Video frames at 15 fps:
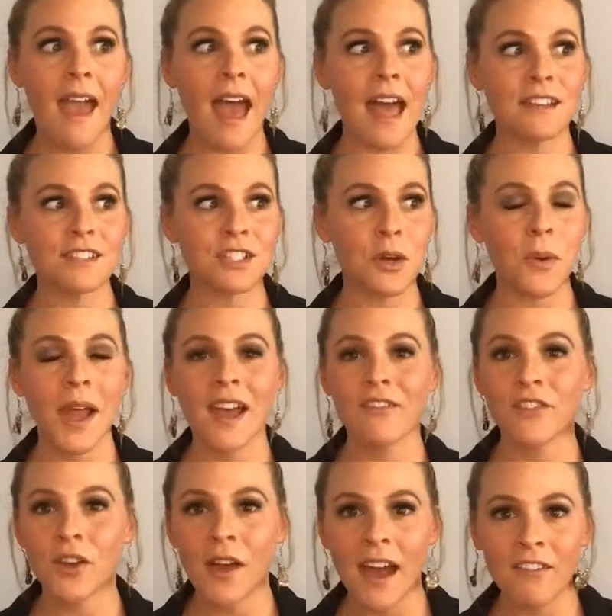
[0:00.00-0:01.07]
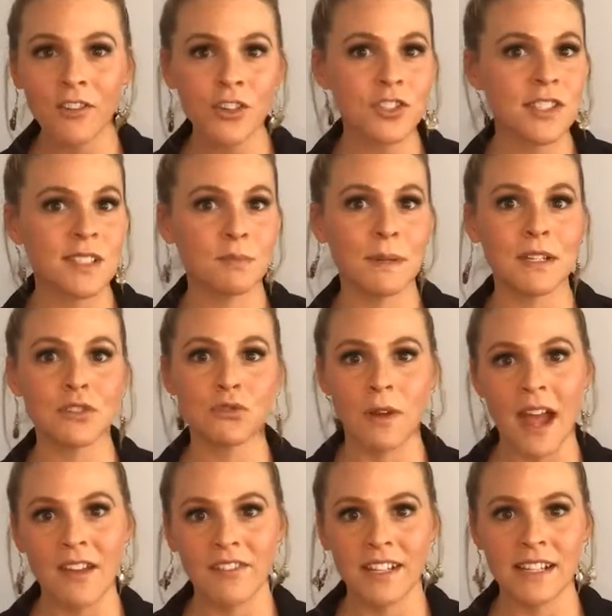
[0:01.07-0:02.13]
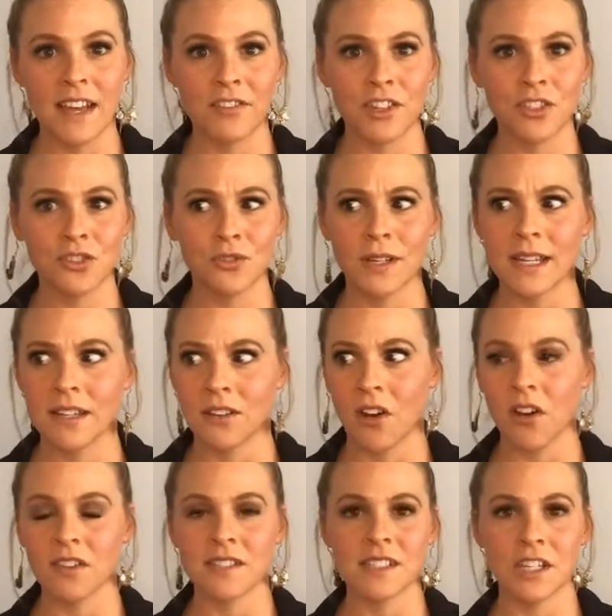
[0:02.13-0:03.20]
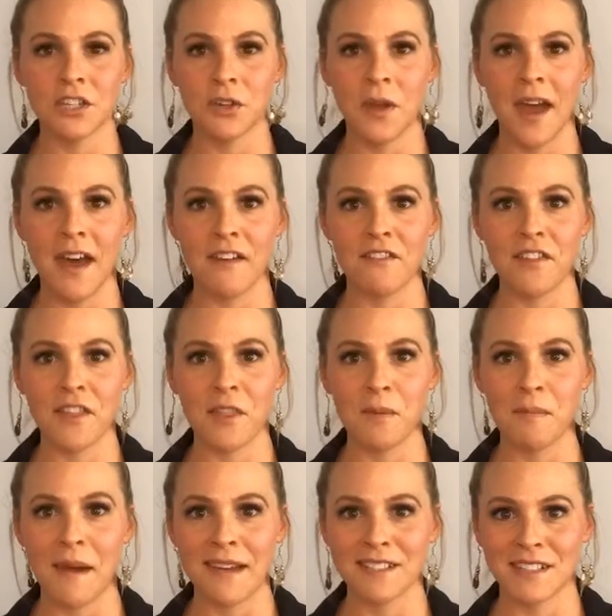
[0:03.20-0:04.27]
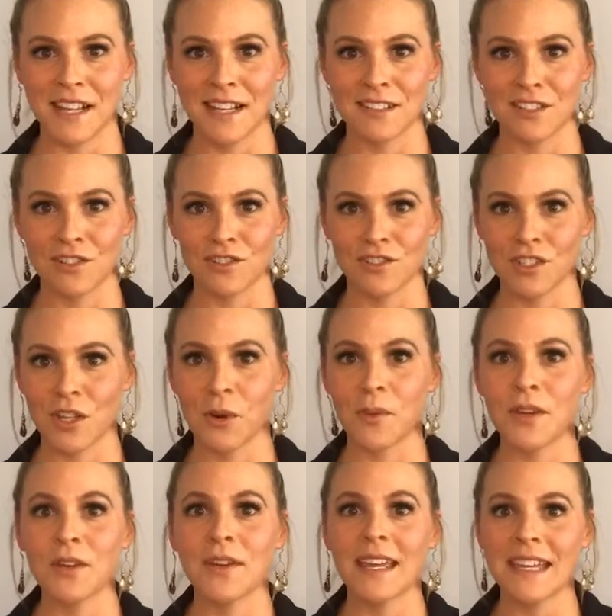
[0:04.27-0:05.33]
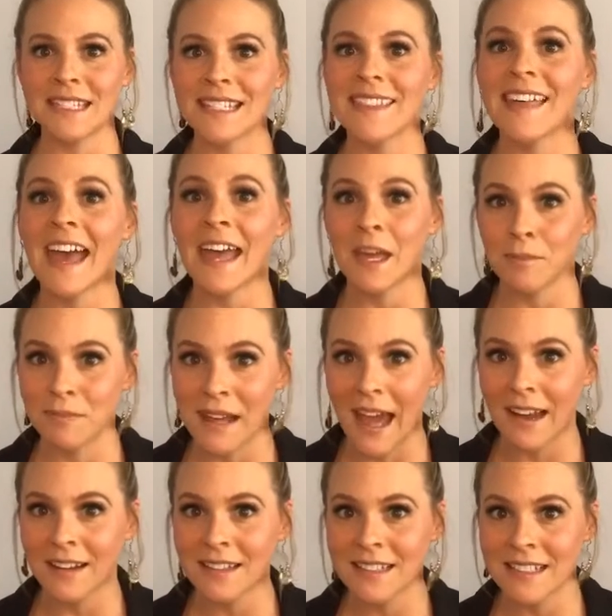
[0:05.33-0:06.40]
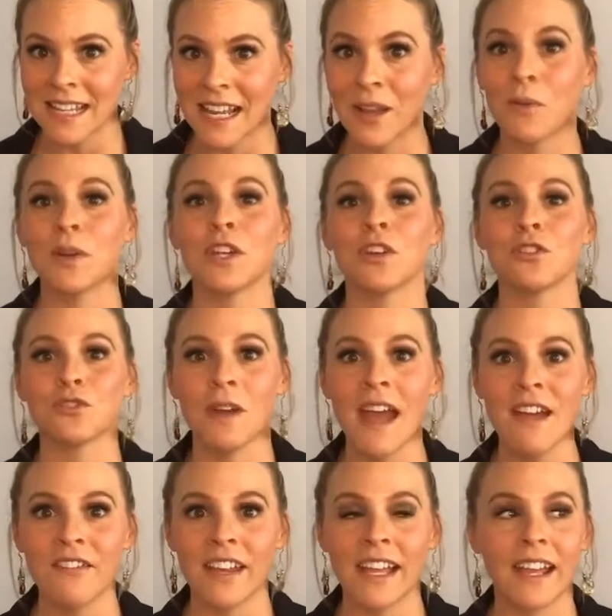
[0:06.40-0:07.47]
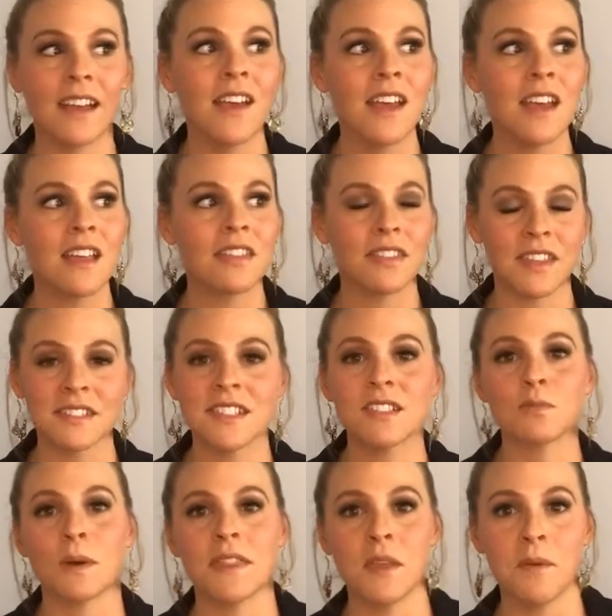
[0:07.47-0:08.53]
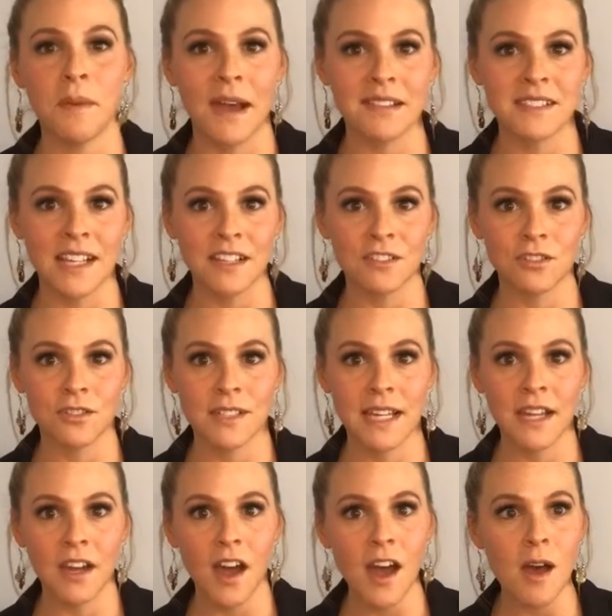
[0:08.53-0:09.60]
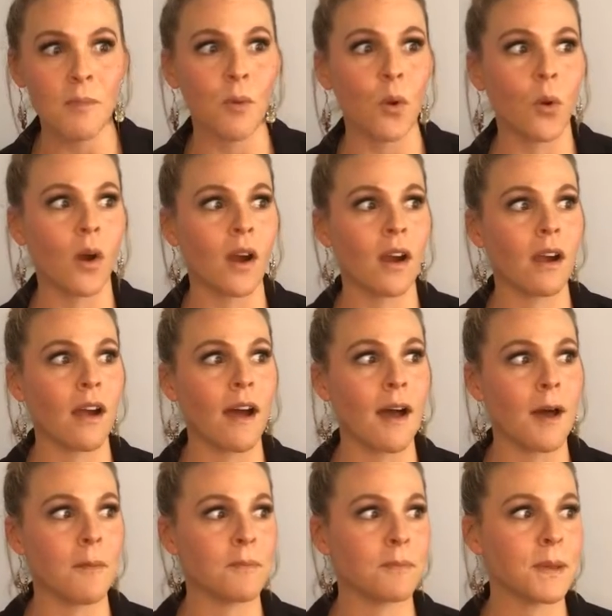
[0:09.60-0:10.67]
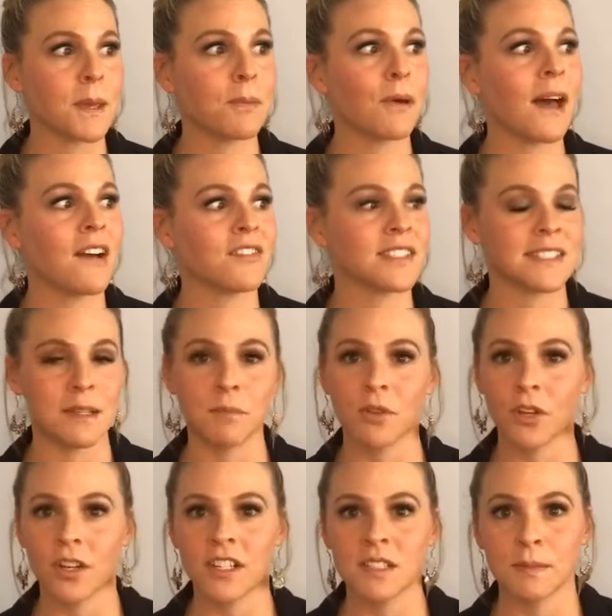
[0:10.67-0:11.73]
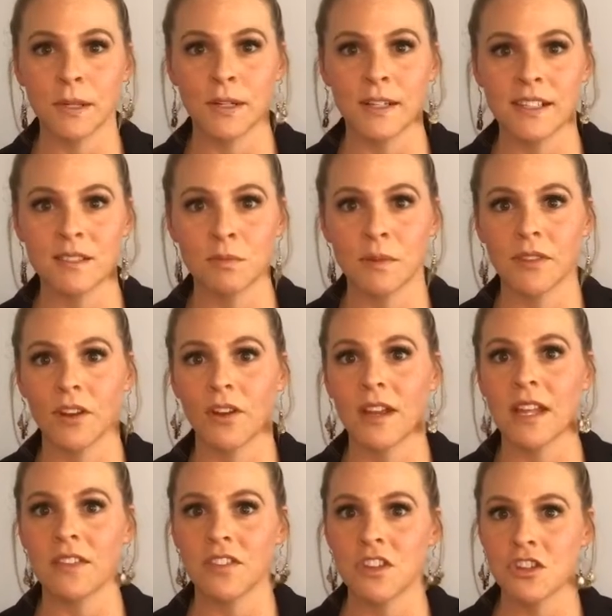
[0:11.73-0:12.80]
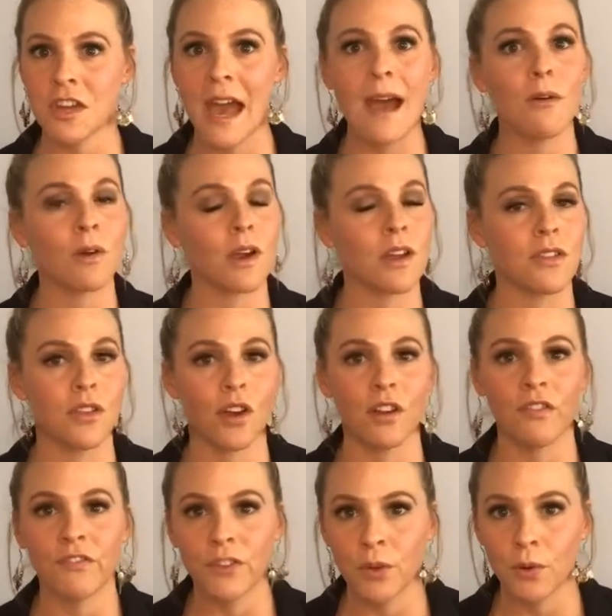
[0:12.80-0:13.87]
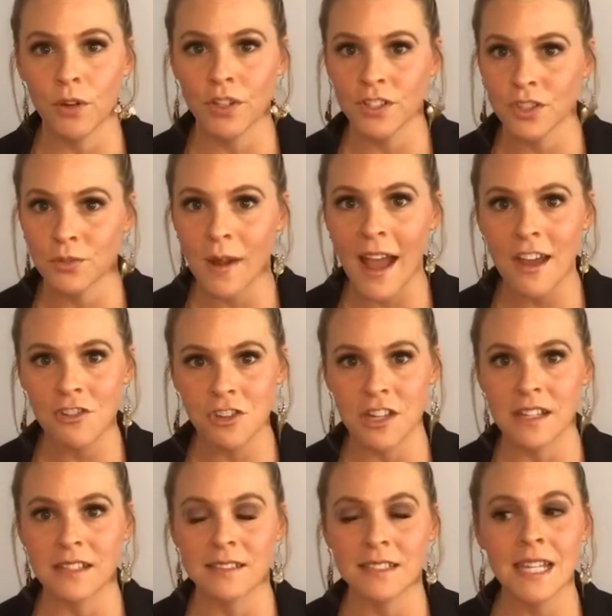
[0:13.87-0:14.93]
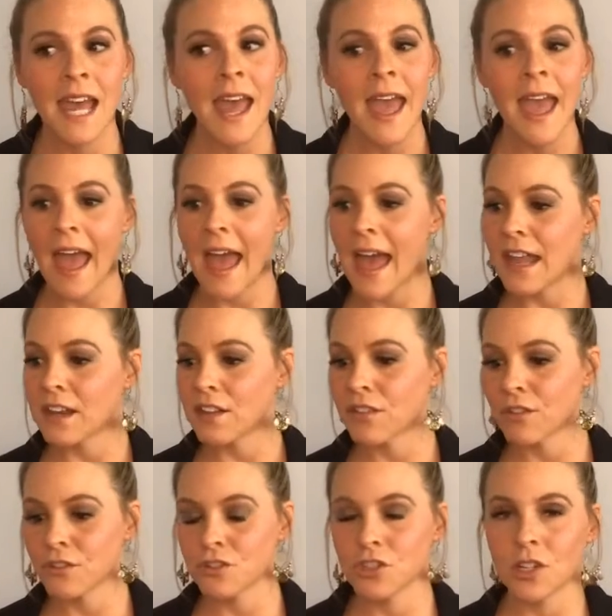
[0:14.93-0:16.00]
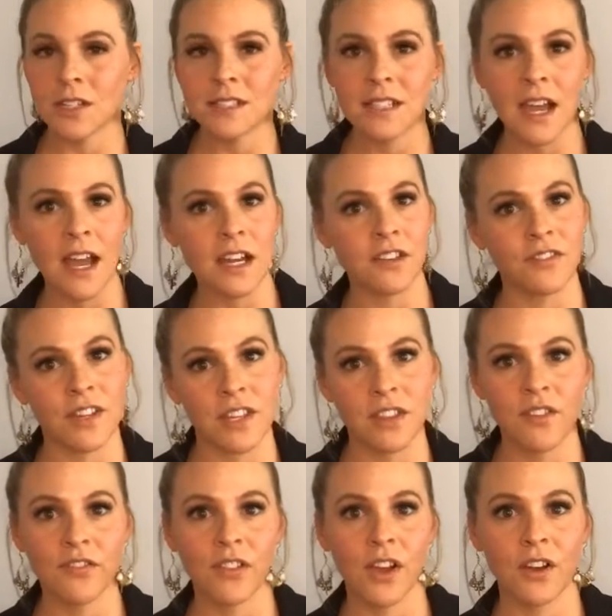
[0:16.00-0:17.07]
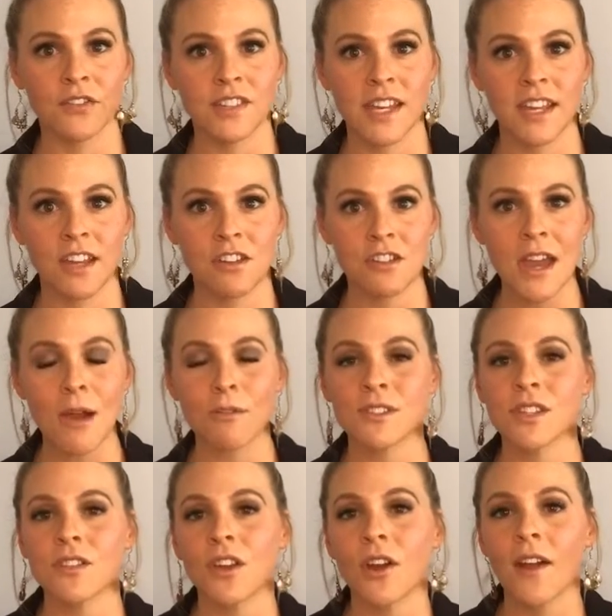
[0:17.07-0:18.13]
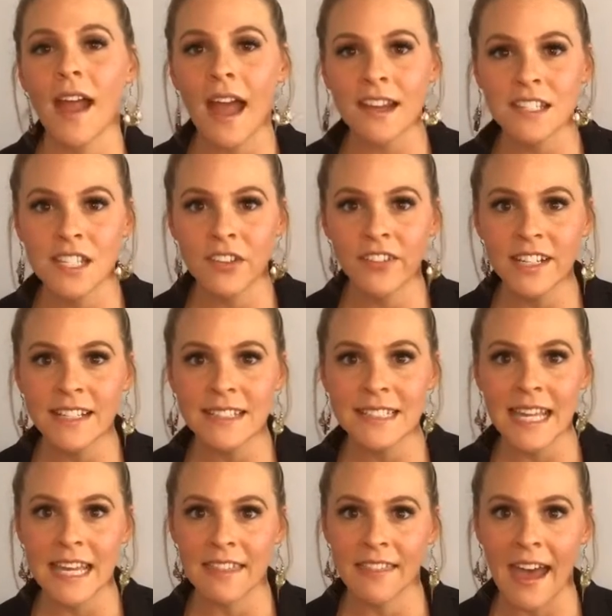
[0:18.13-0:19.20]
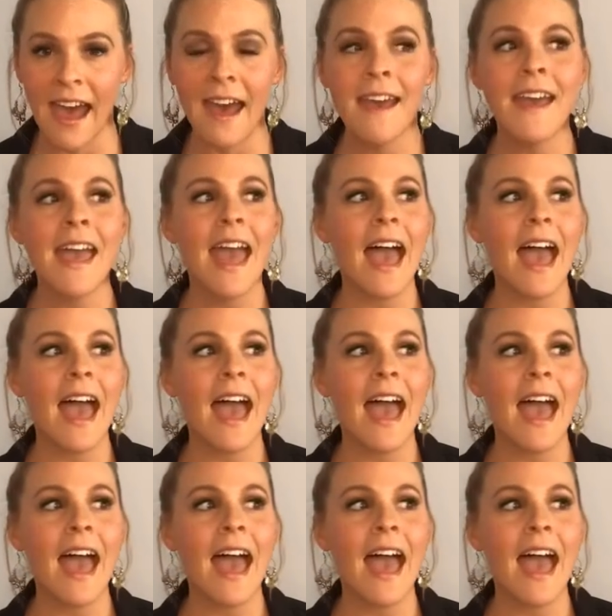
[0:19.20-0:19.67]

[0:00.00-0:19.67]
And so have you ever just been driving down the street and all of a sudden you have the best answers? When you get into that hypnotic state when you're driving, this is when the best answers can come. Or people have a similar experience when they're in the shower and there are fewer distractions and they're just kind of in the flow of taking a shower. So there are activities like that.